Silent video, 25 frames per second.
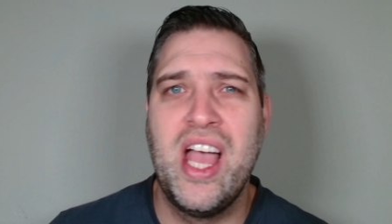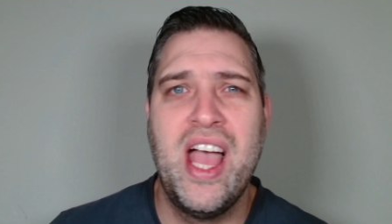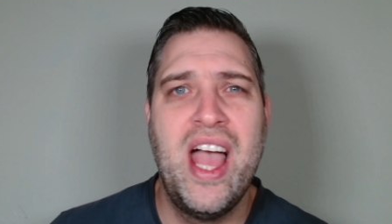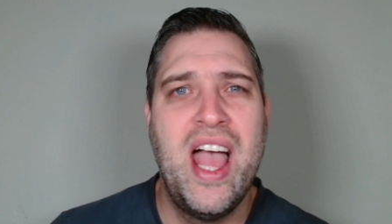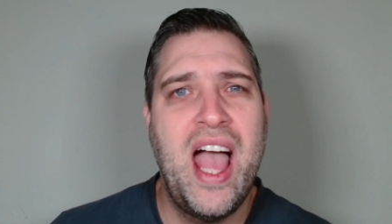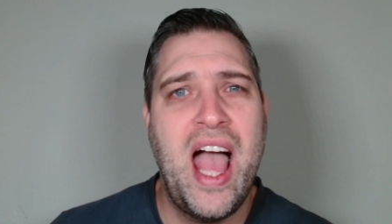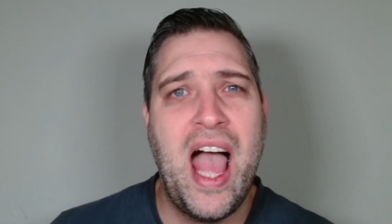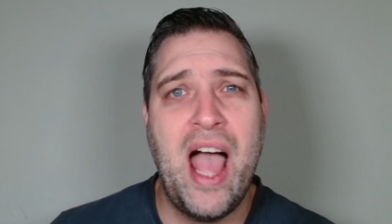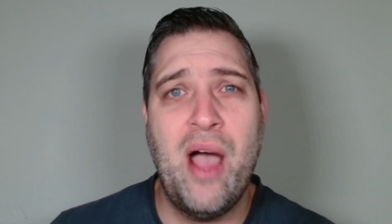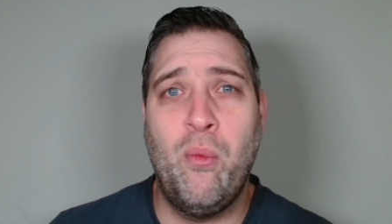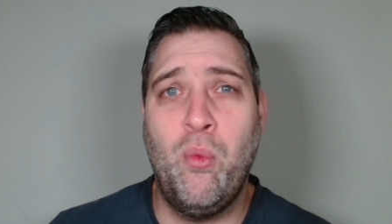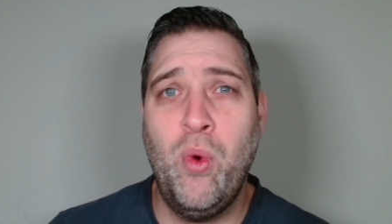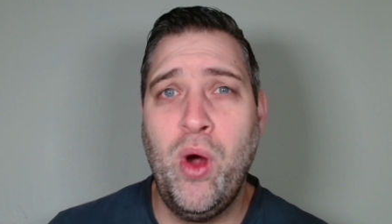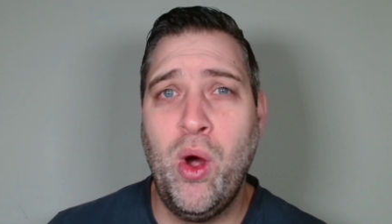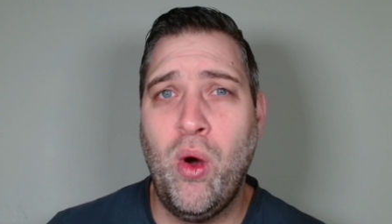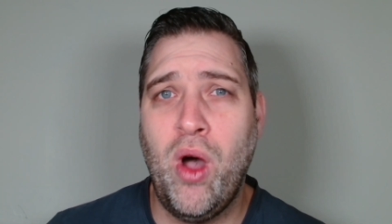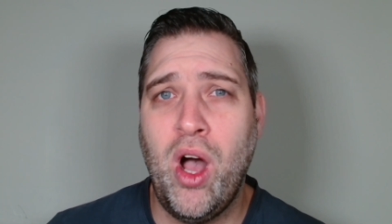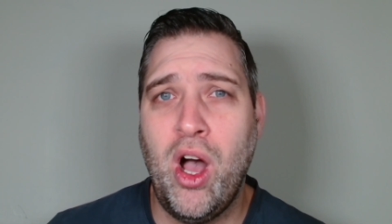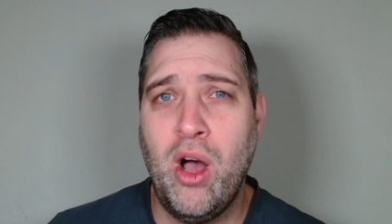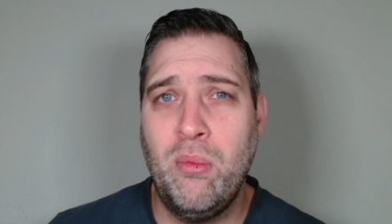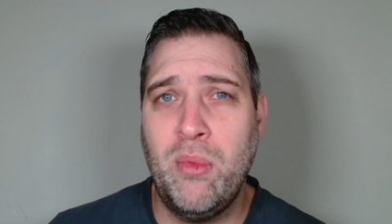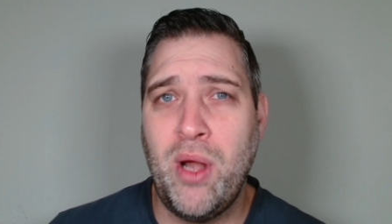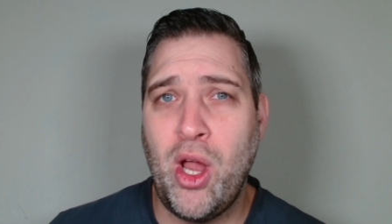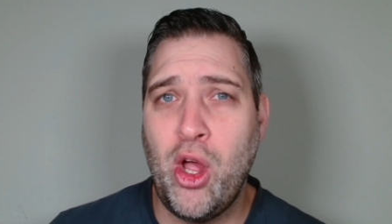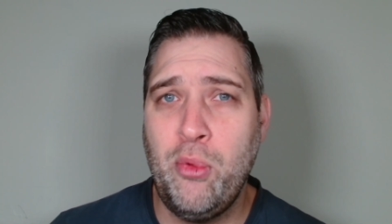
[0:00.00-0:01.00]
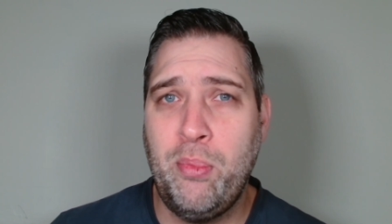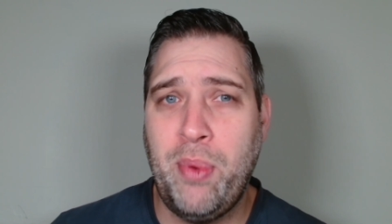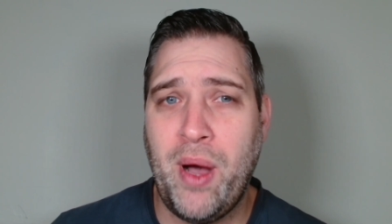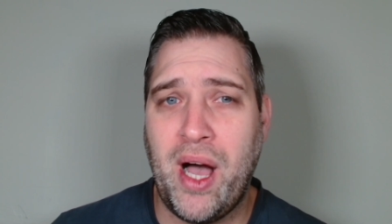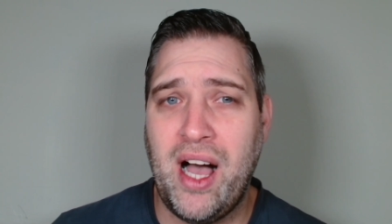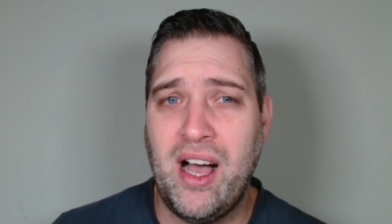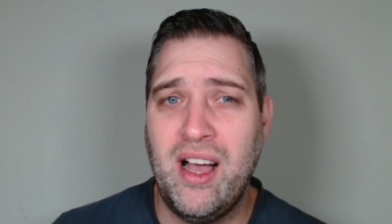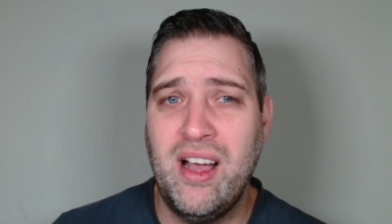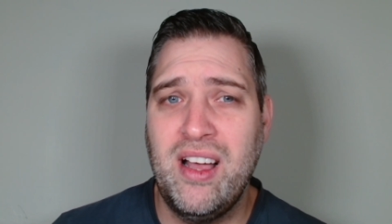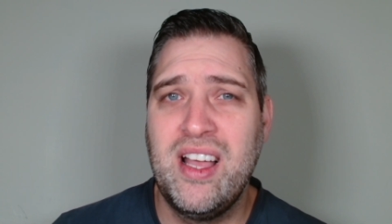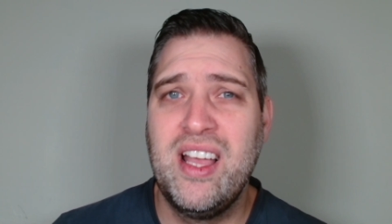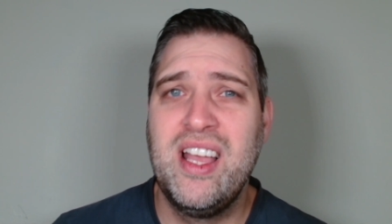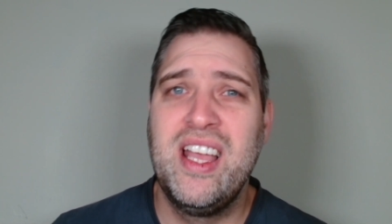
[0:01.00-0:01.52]
and Wilhelm Lopa
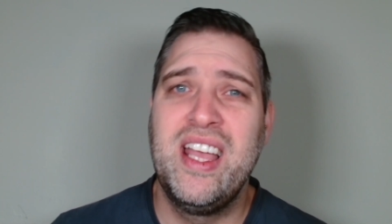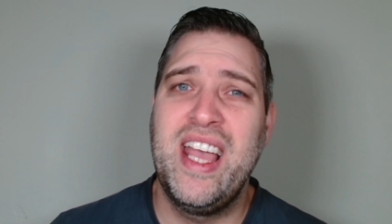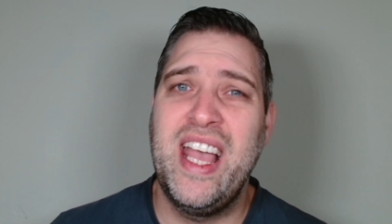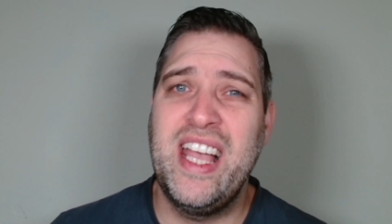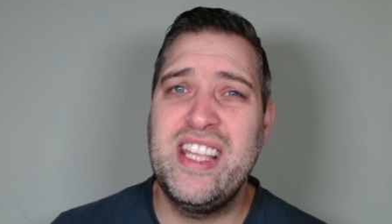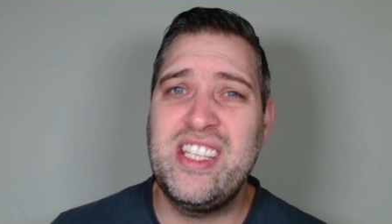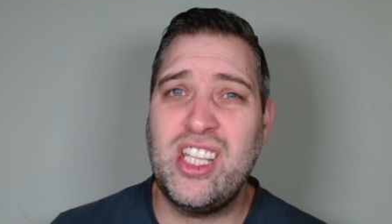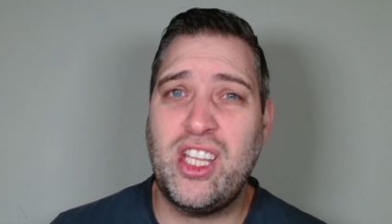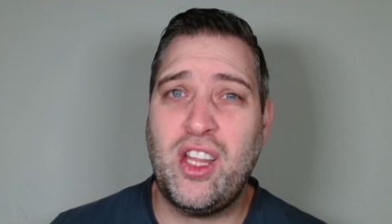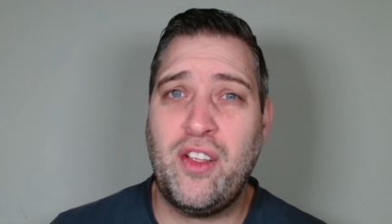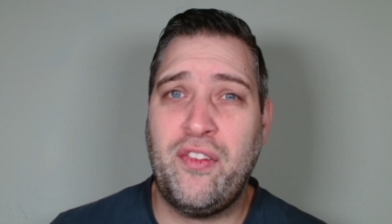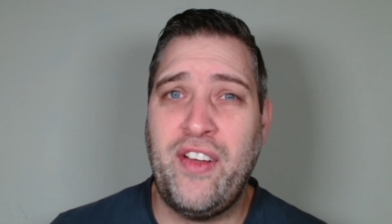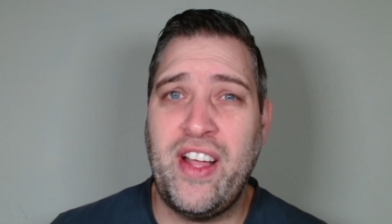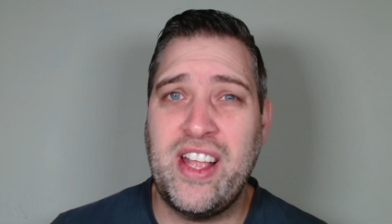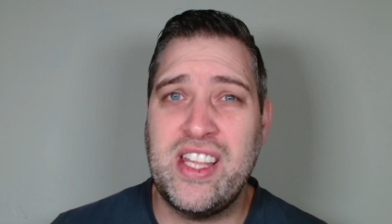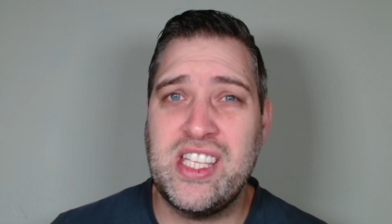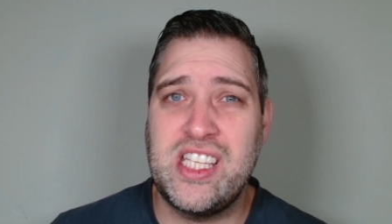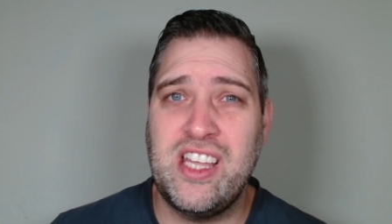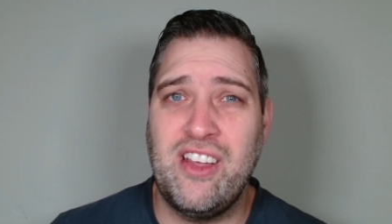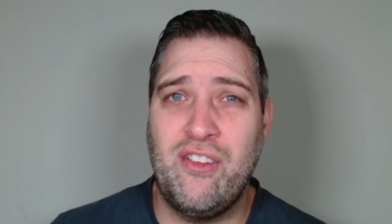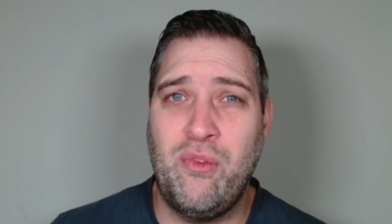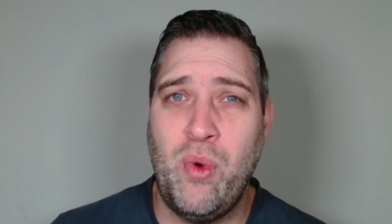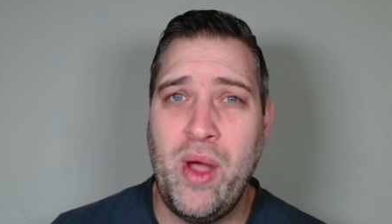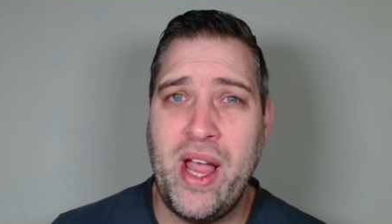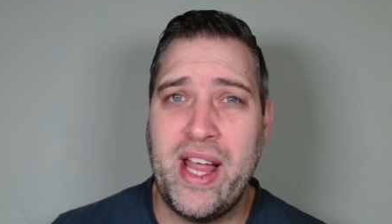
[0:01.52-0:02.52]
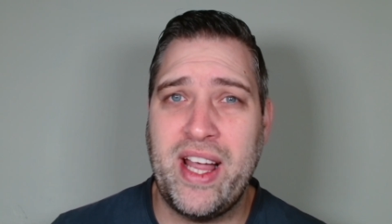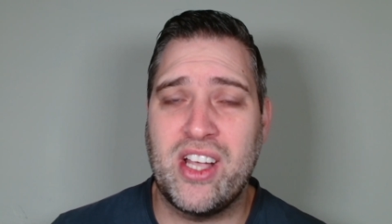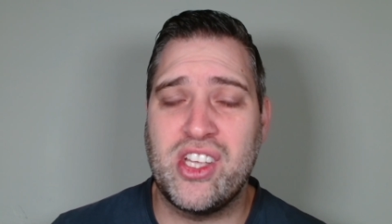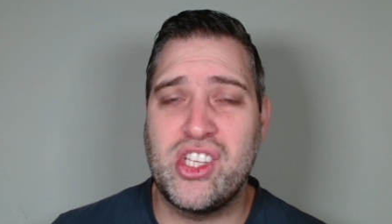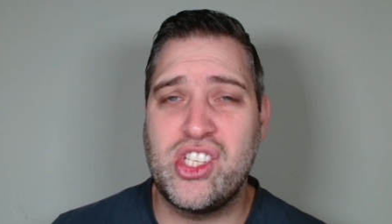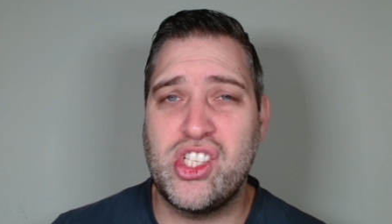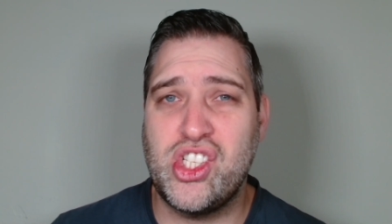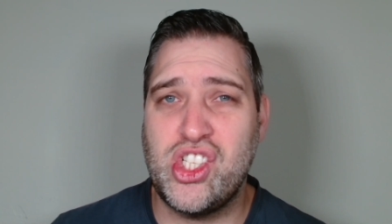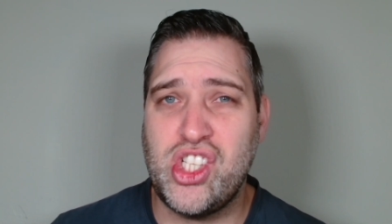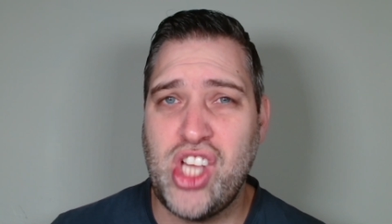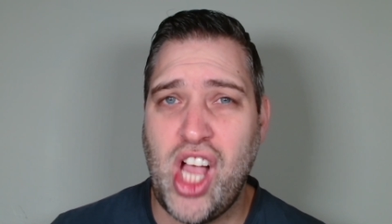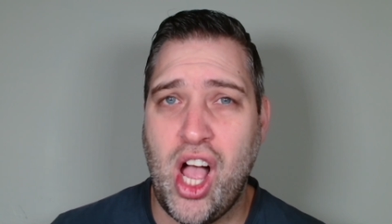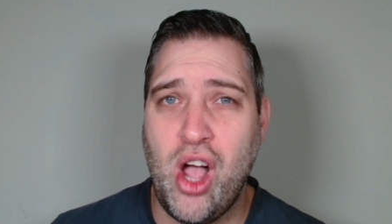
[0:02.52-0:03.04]
is a defensive winger,
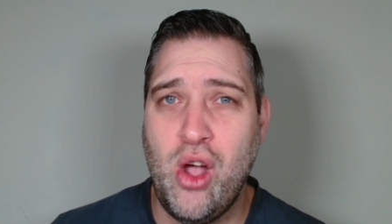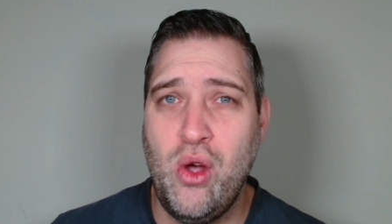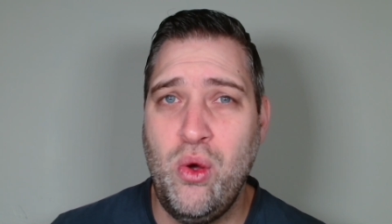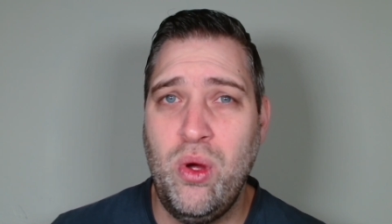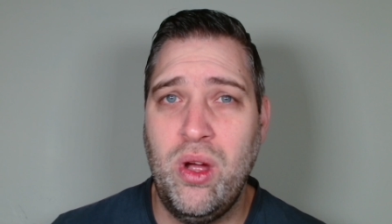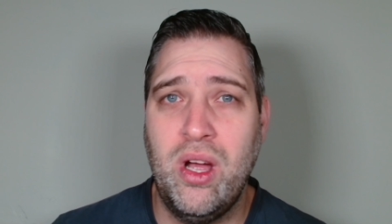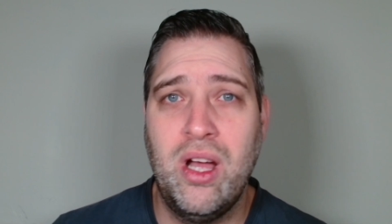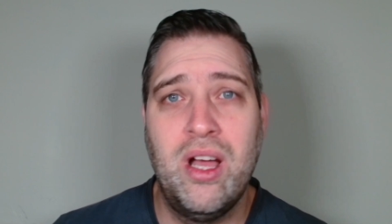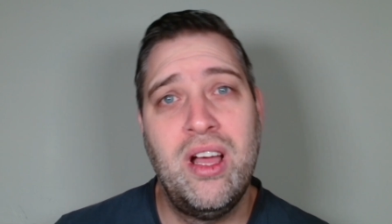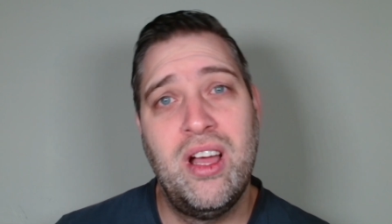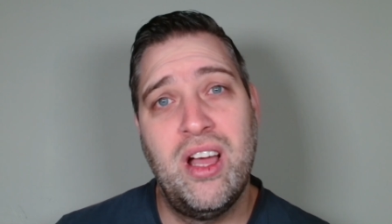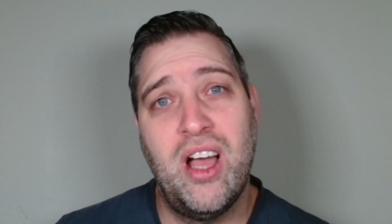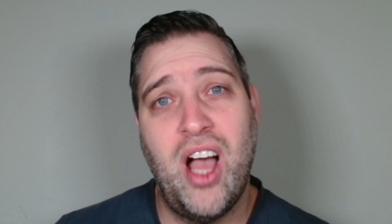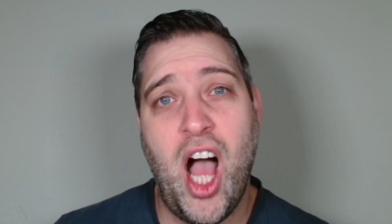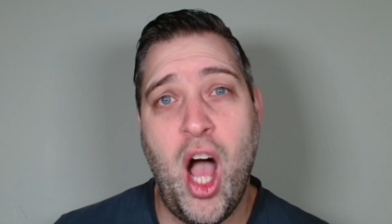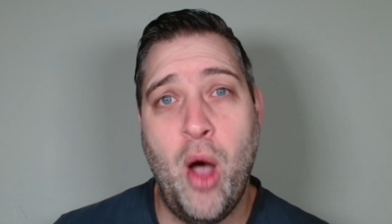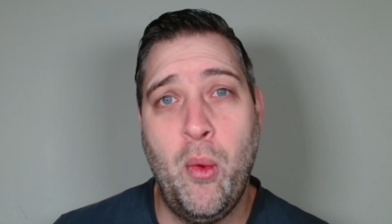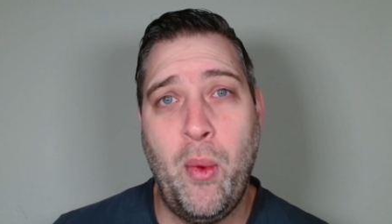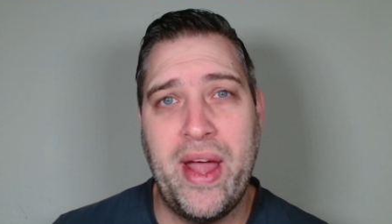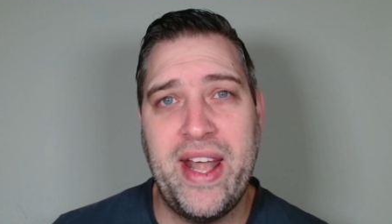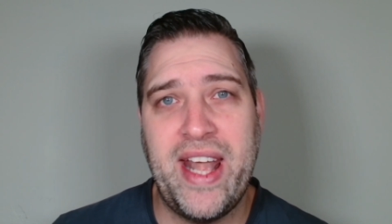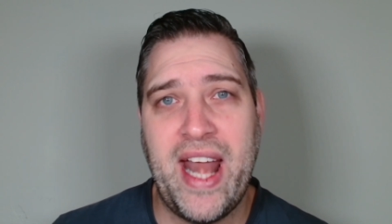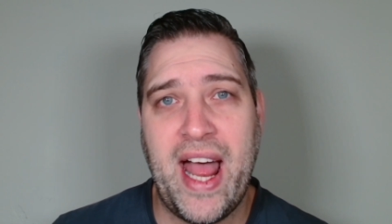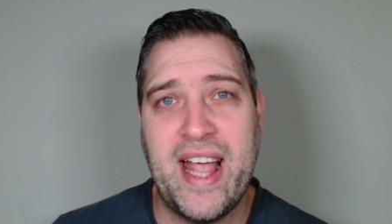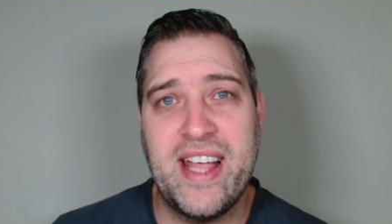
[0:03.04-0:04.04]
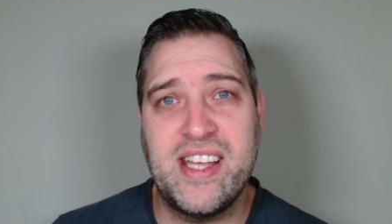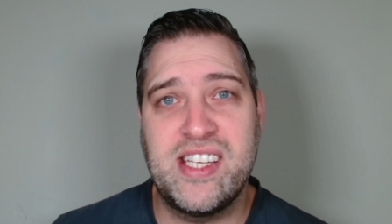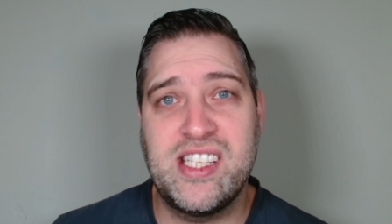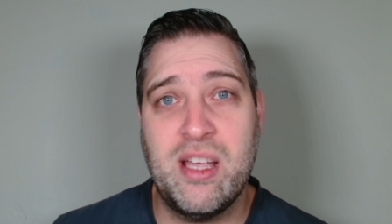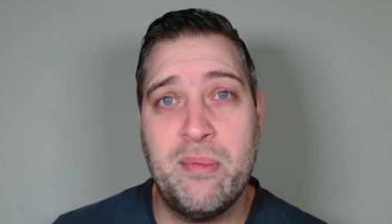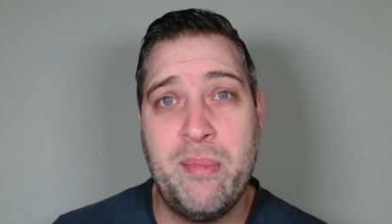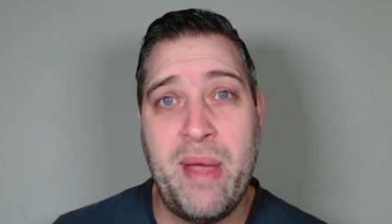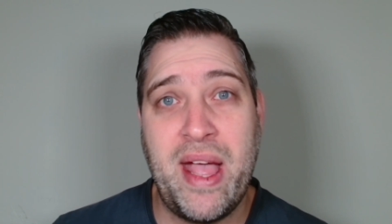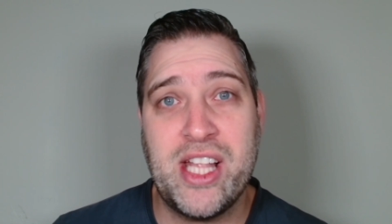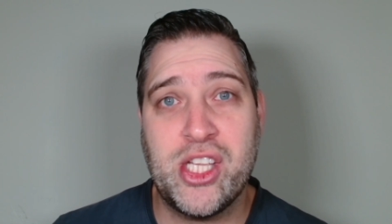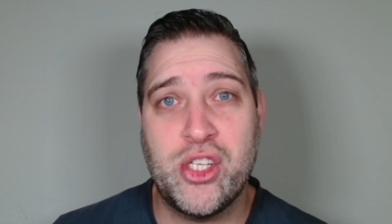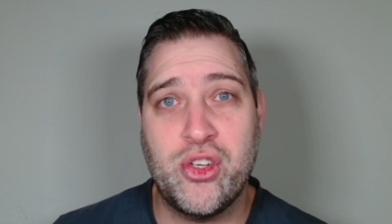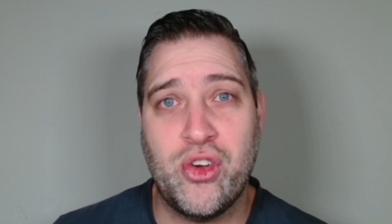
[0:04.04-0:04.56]
so I went
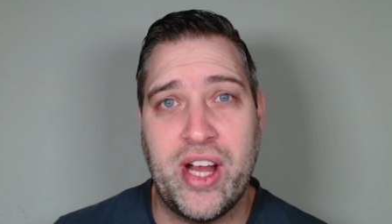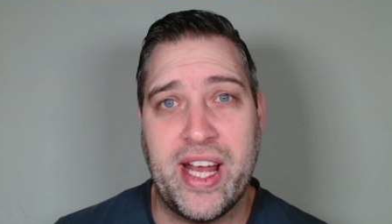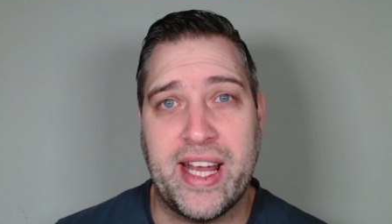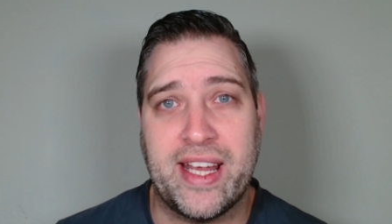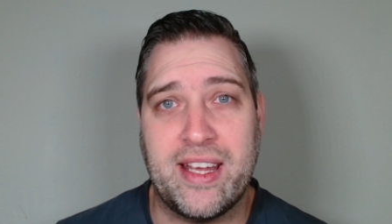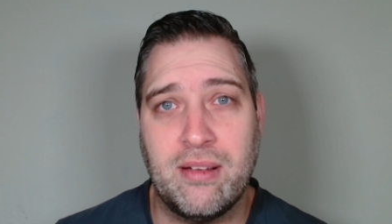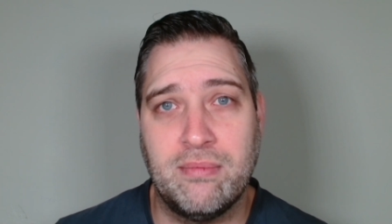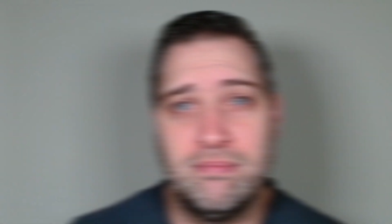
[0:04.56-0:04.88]
asymmetric.